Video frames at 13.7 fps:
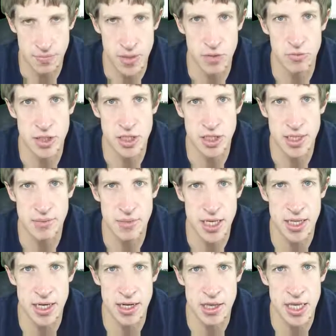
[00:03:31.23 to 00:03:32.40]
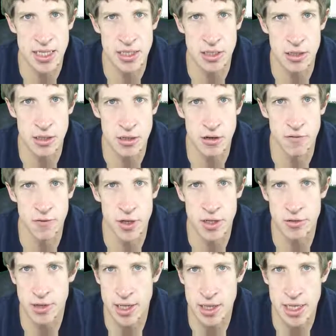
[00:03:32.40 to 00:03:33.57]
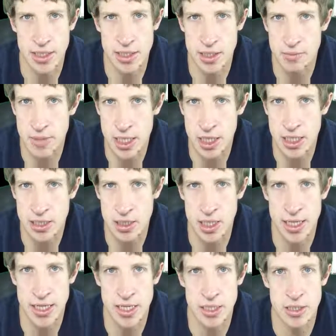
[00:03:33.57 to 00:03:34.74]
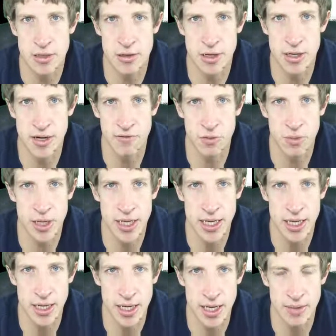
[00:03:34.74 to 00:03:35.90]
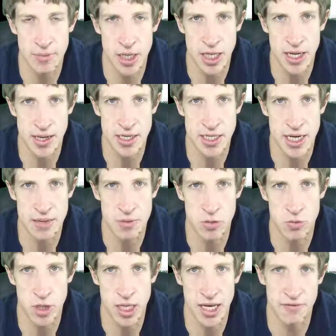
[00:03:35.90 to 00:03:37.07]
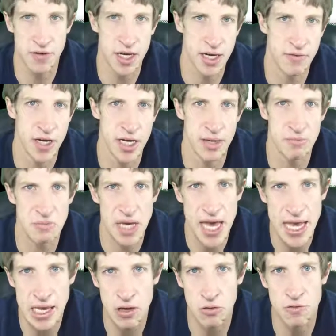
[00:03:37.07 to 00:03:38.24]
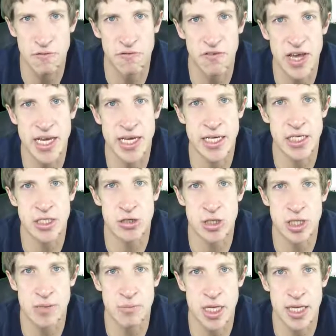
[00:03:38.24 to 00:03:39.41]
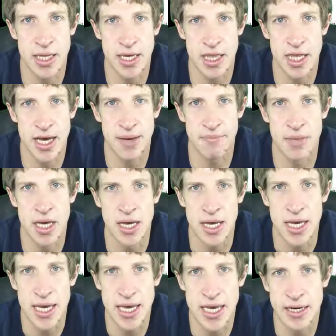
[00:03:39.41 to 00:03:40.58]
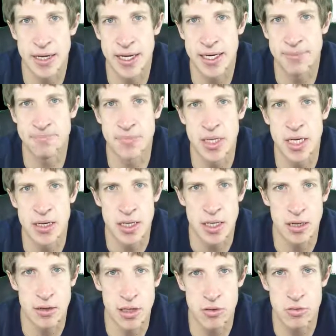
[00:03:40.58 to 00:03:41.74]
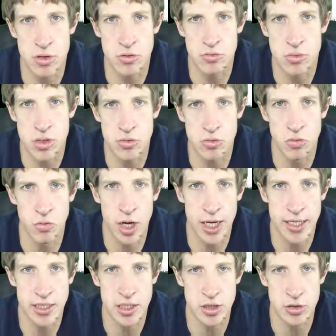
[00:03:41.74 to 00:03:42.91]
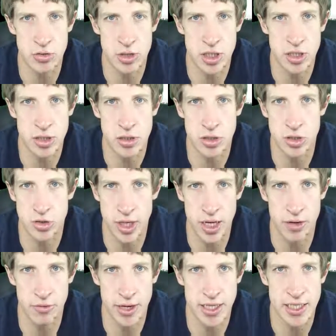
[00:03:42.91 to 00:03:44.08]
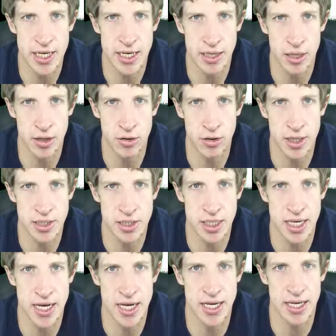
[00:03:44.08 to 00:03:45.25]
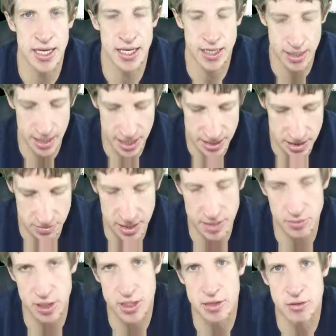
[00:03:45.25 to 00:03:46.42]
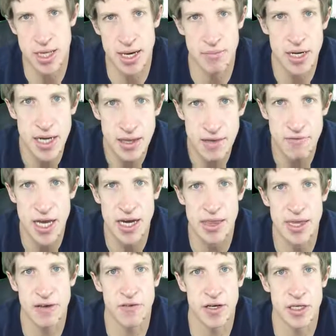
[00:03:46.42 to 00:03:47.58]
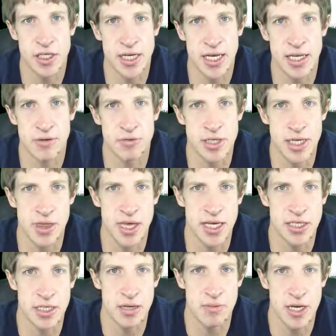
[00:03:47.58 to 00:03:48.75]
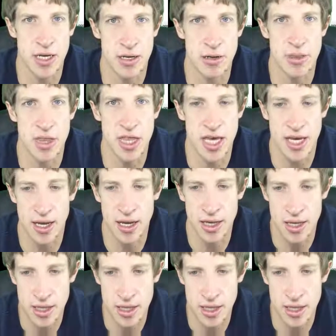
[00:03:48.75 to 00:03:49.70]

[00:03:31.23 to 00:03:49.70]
which is something that I think is long overdue, and I think it's going to make things a lot easier on everybody. Um, a lot of the time, you will have kind of an angled face or something like that. And, uh, you know, you, you, you want to just draw a rectangle across that and it hasn't been able to do that but now they've added that functionality which I think is going to be a good thing